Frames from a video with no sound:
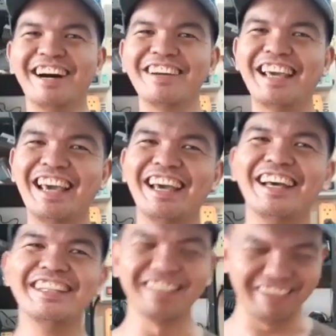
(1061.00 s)
Okay,
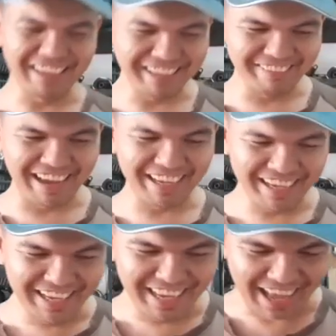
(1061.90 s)
so
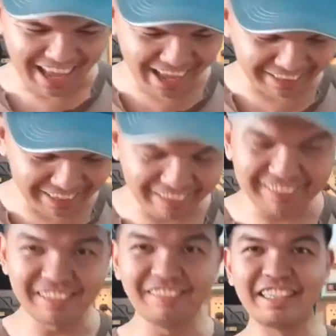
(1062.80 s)
anyway, thank you
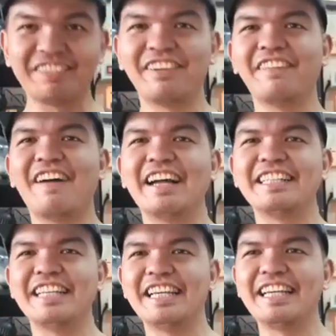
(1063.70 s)
so much for
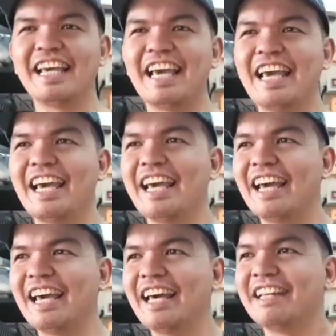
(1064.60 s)
watching,
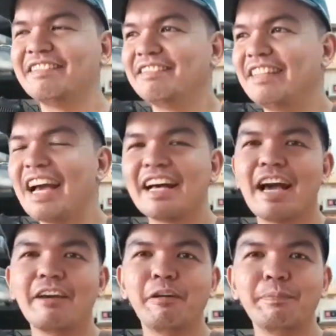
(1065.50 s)
and yeah,
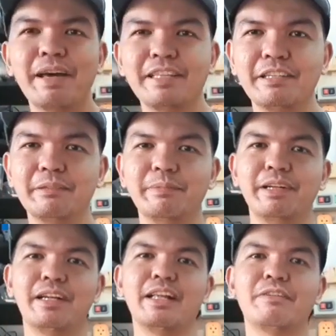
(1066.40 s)
I hope that you
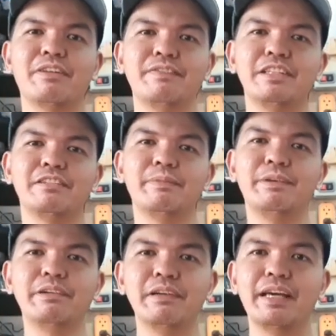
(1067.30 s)
learned a lot from this
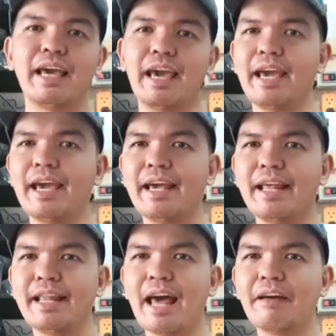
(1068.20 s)
review,
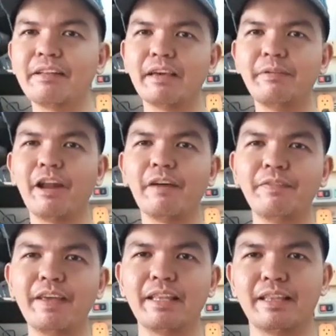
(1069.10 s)
and I will give you an
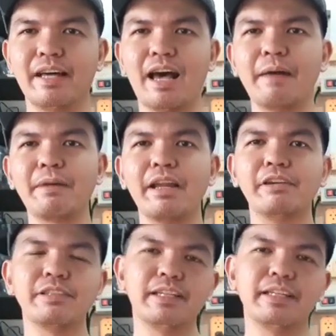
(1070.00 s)
update. I'm gonna
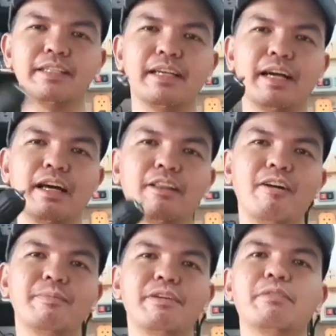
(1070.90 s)
use this
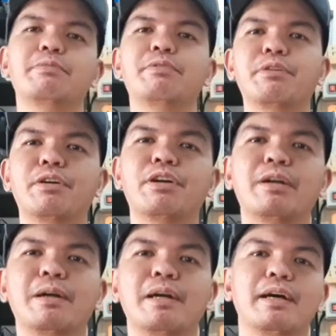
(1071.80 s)
Lomvum
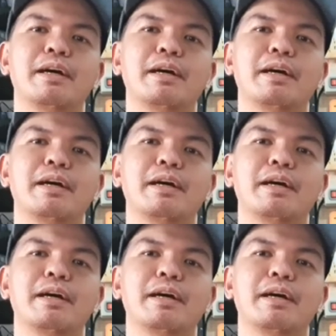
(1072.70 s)
for